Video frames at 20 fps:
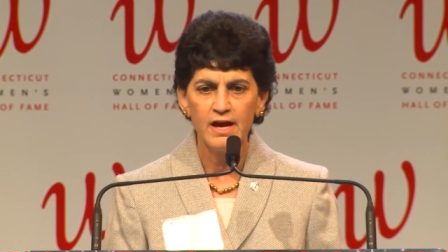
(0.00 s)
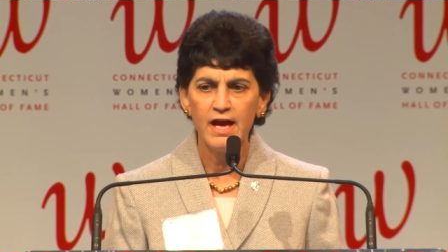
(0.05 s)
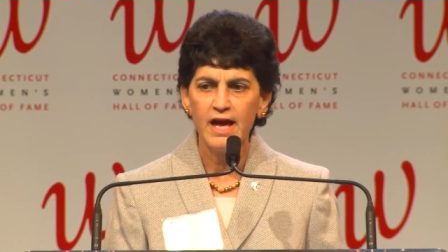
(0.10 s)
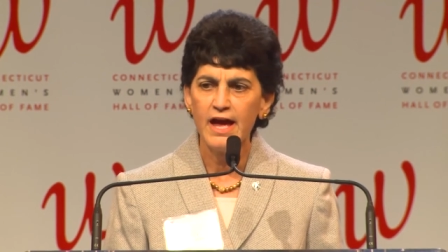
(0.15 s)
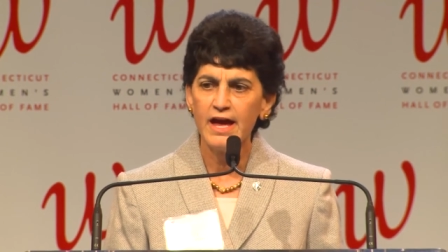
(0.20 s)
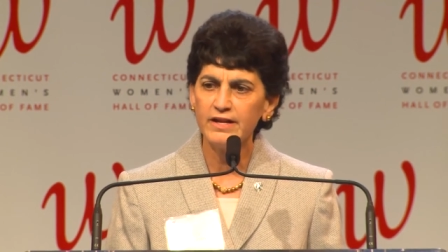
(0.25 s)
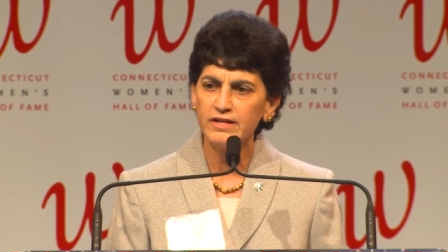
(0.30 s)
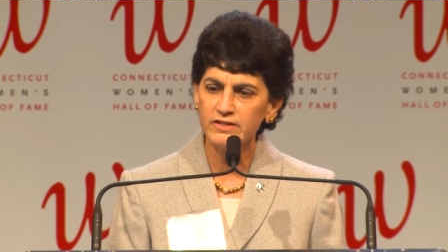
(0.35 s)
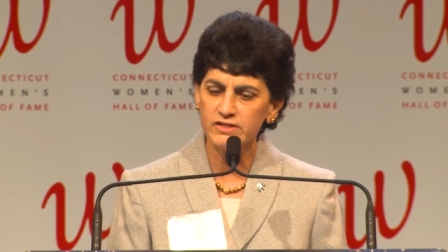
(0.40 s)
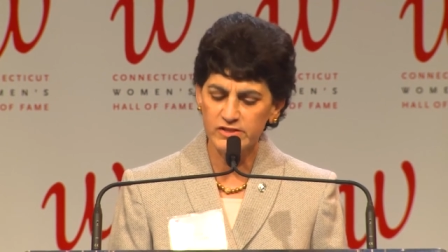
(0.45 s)

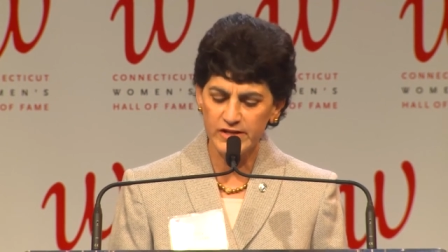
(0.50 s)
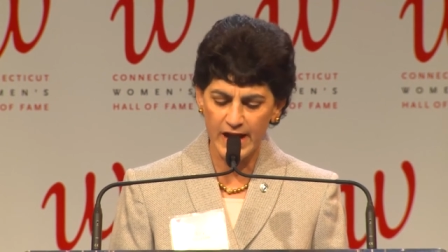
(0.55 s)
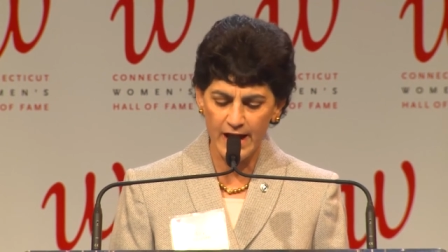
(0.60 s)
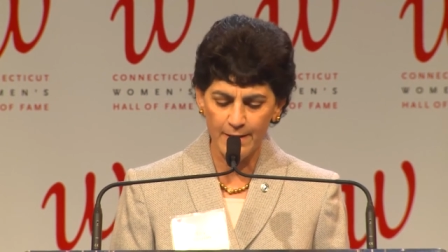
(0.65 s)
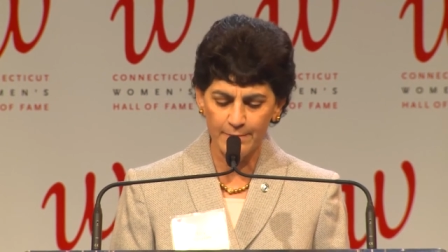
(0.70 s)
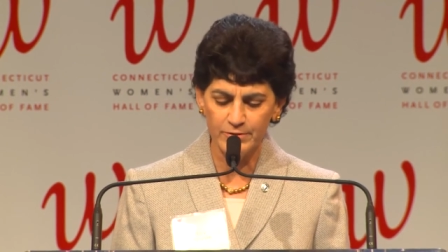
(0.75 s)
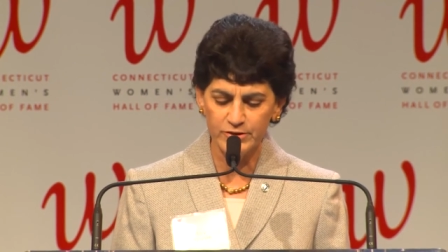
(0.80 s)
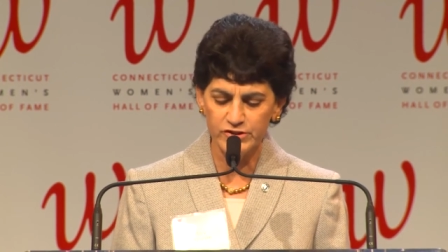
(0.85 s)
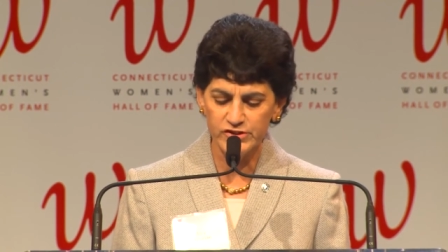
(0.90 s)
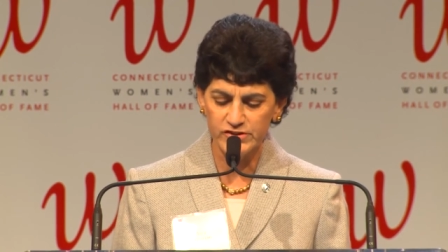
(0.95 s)
and
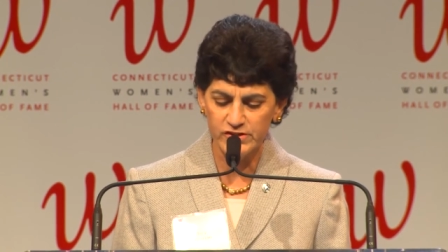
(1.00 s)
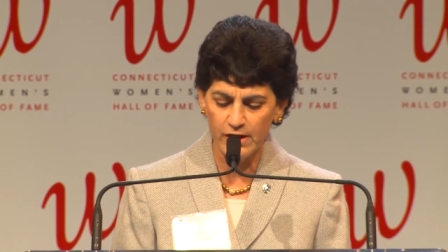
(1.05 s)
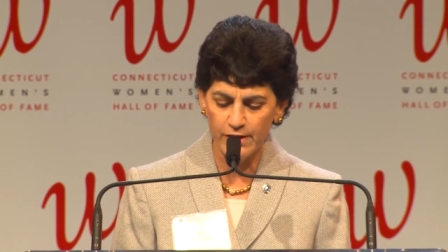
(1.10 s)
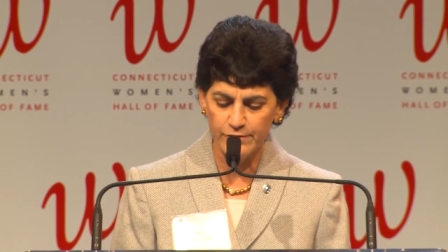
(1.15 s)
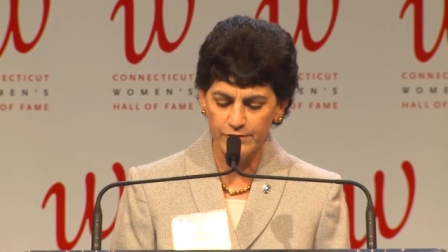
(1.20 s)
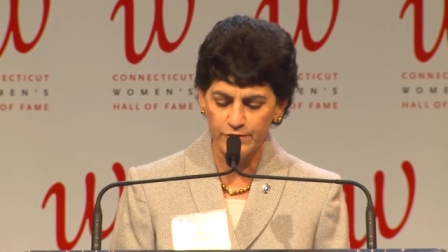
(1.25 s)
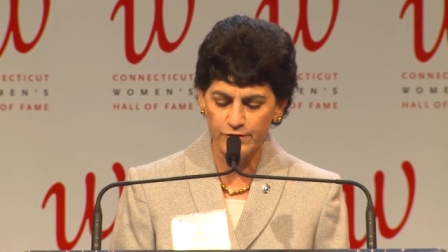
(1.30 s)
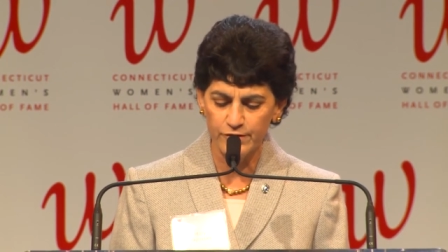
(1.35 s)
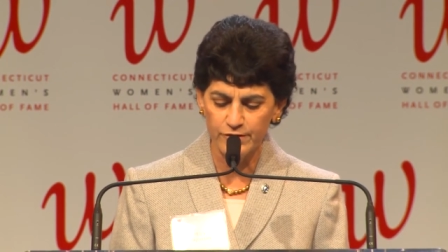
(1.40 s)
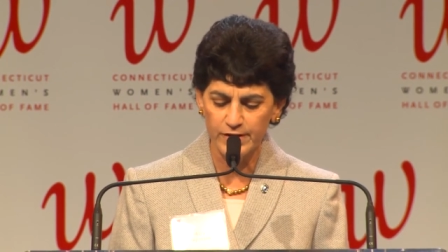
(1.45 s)
establish
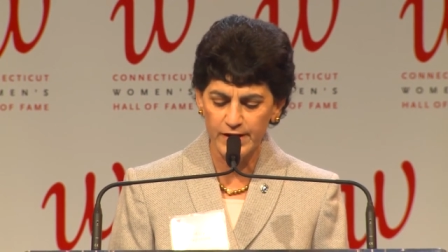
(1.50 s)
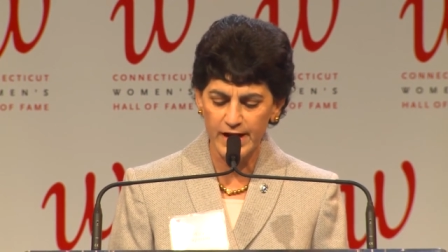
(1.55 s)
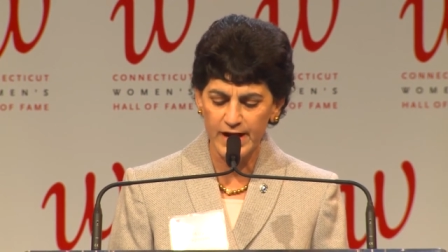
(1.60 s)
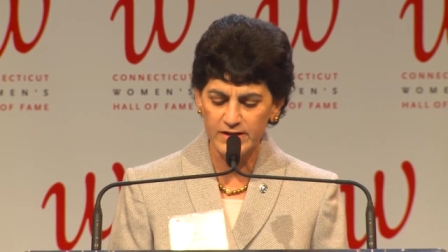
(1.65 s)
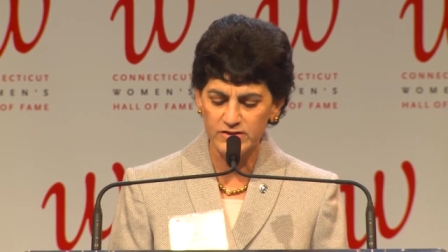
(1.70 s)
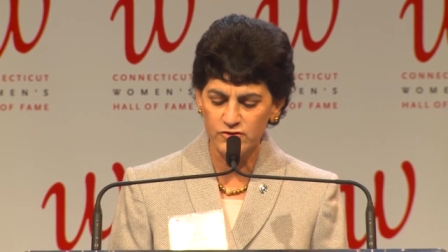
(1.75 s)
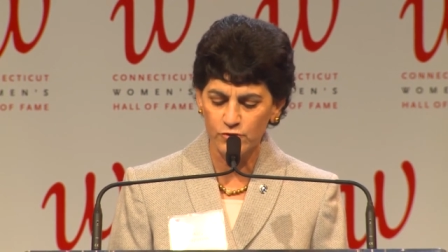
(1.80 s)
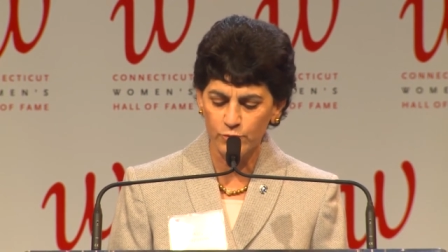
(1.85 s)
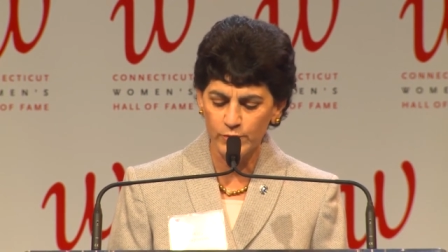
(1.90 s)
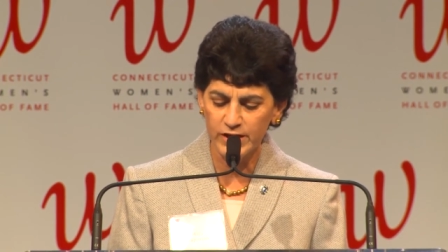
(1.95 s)
Southern
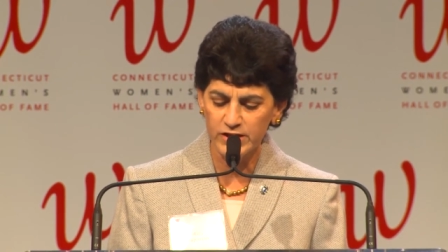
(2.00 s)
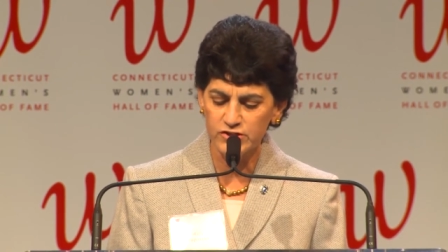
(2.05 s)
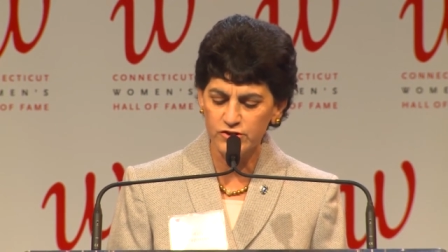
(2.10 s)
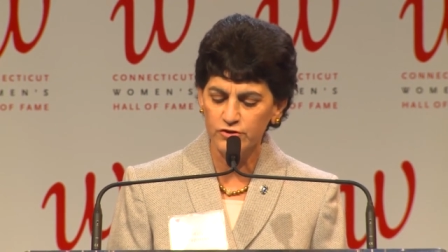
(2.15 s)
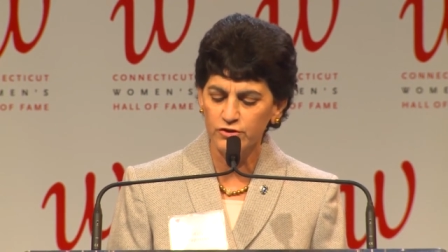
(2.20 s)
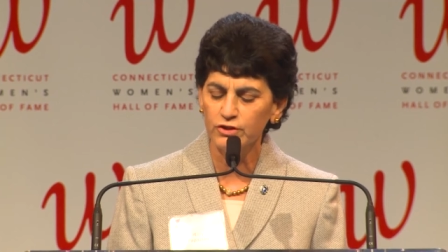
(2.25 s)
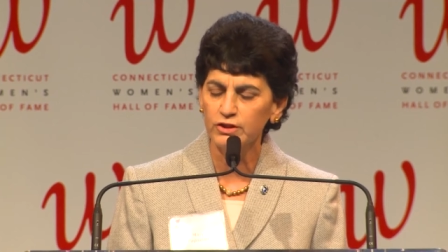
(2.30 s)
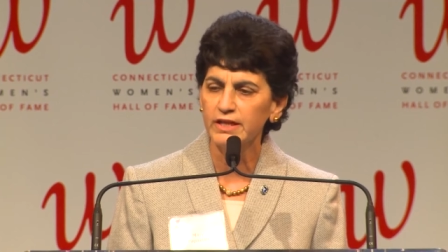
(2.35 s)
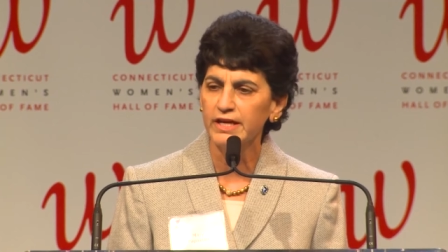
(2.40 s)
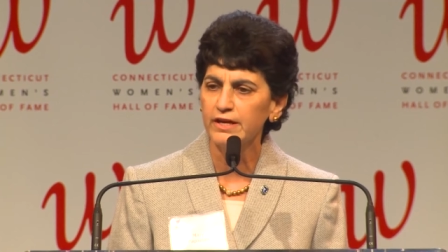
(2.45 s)
as a
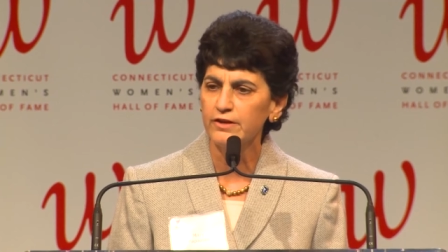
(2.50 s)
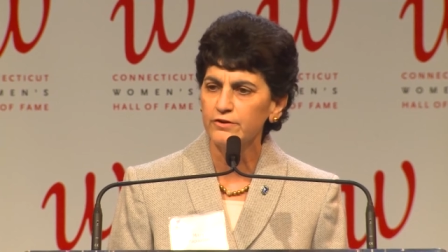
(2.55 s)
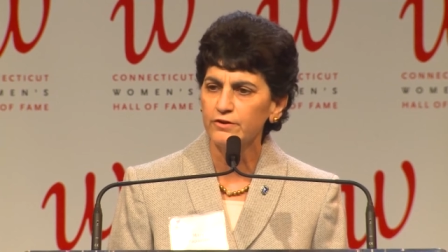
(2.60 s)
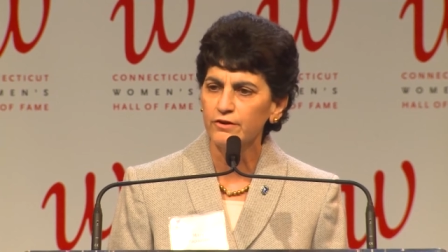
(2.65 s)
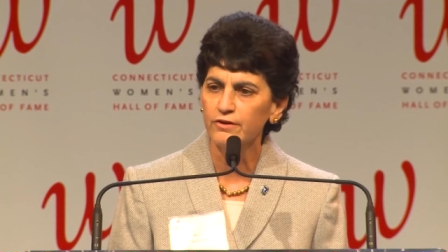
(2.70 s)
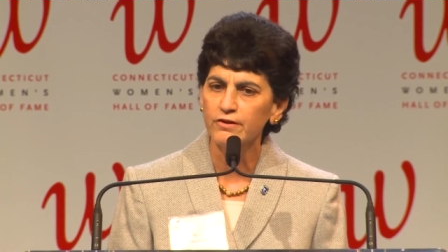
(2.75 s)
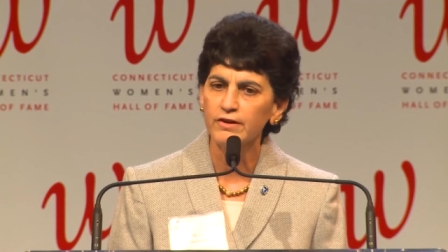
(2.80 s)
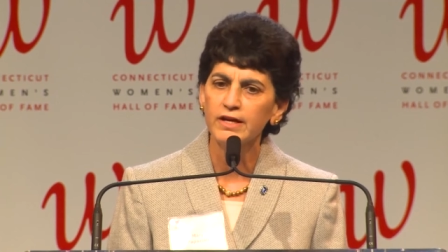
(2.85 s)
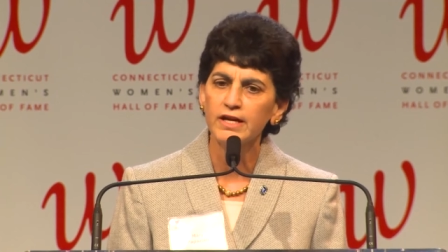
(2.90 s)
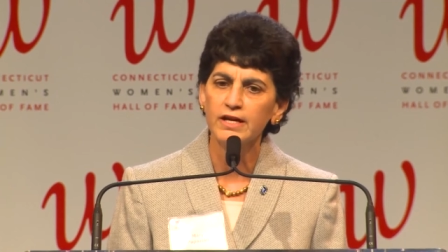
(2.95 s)
regional
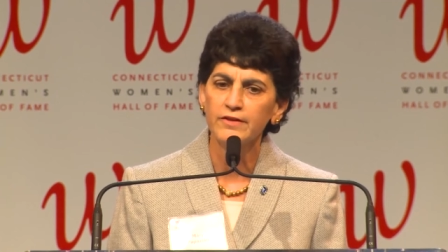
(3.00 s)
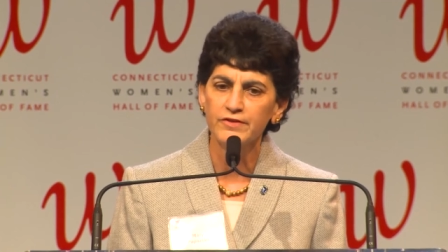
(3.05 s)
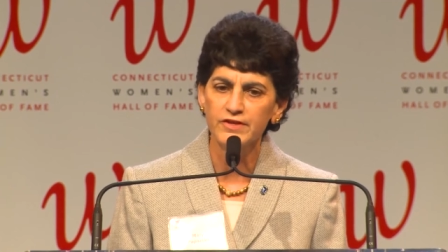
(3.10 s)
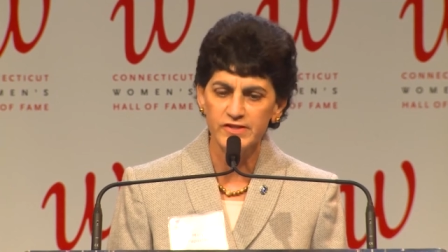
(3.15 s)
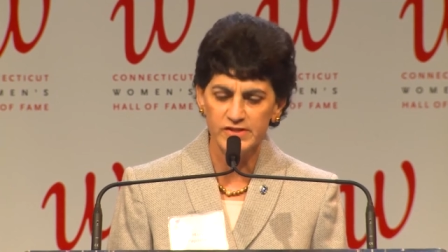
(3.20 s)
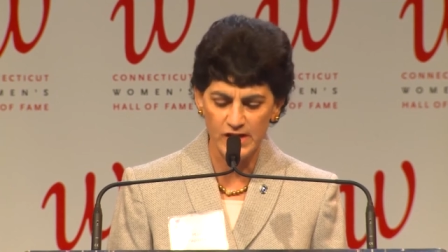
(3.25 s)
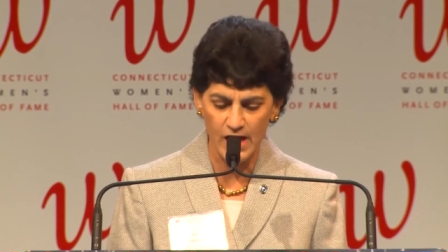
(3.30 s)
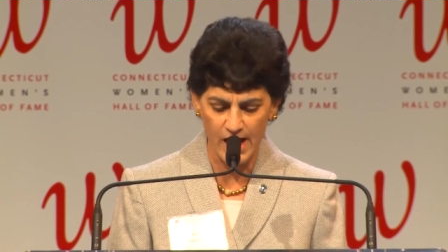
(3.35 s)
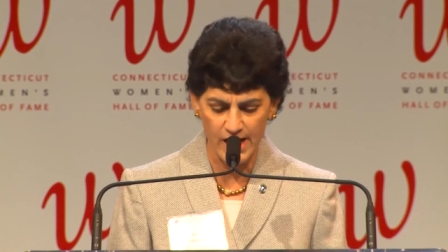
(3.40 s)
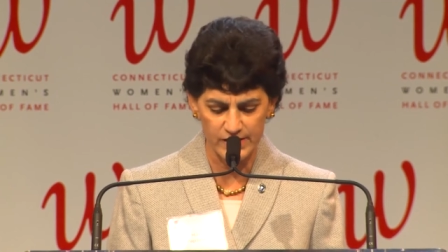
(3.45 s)
leader in the
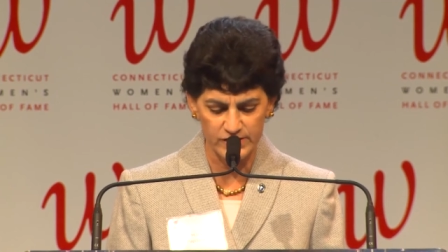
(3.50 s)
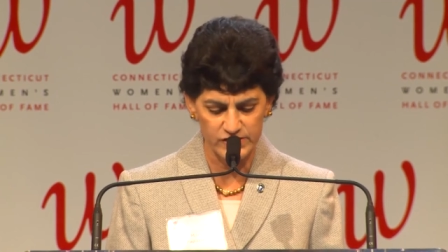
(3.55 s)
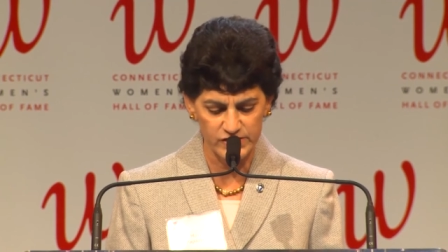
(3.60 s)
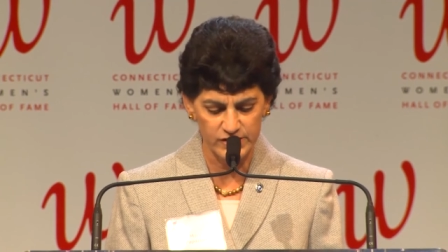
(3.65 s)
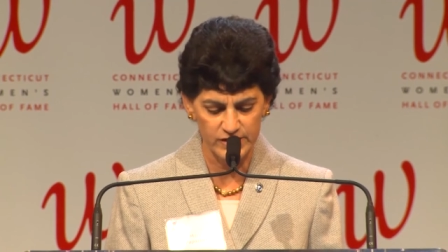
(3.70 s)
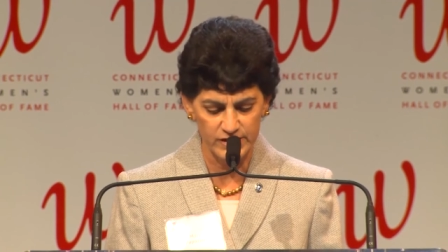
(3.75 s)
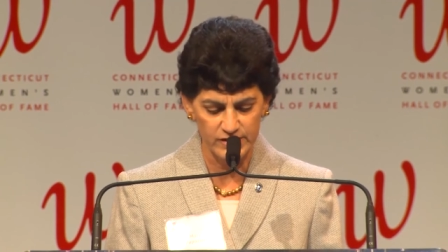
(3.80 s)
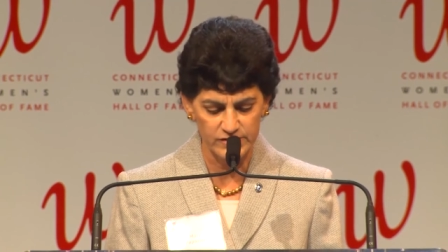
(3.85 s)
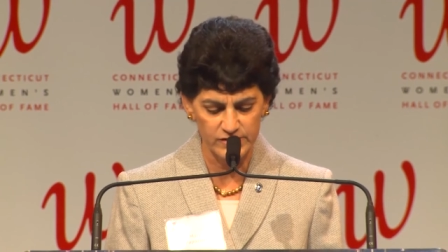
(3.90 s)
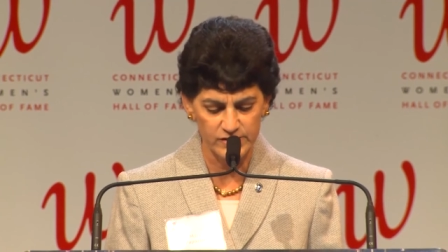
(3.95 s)

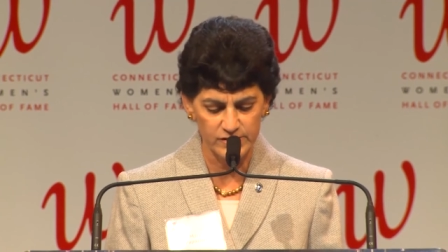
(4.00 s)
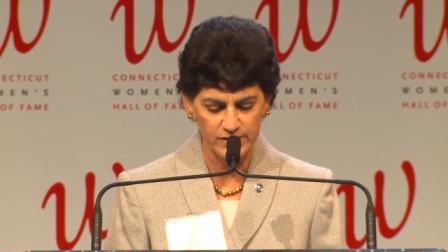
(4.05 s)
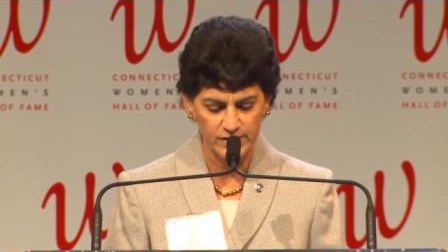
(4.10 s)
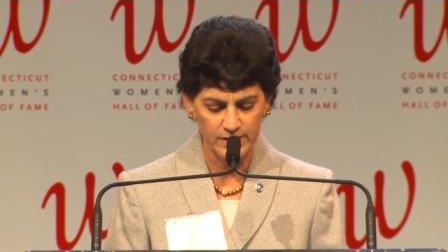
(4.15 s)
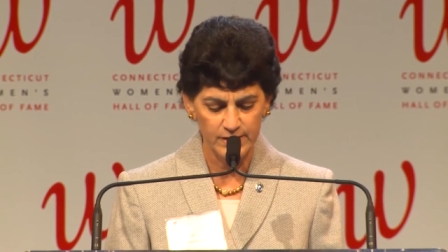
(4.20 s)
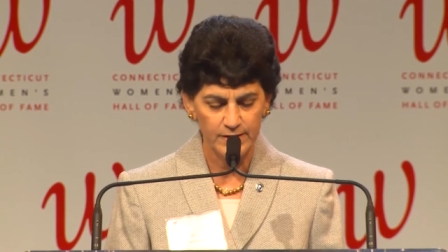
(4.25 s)
sciences.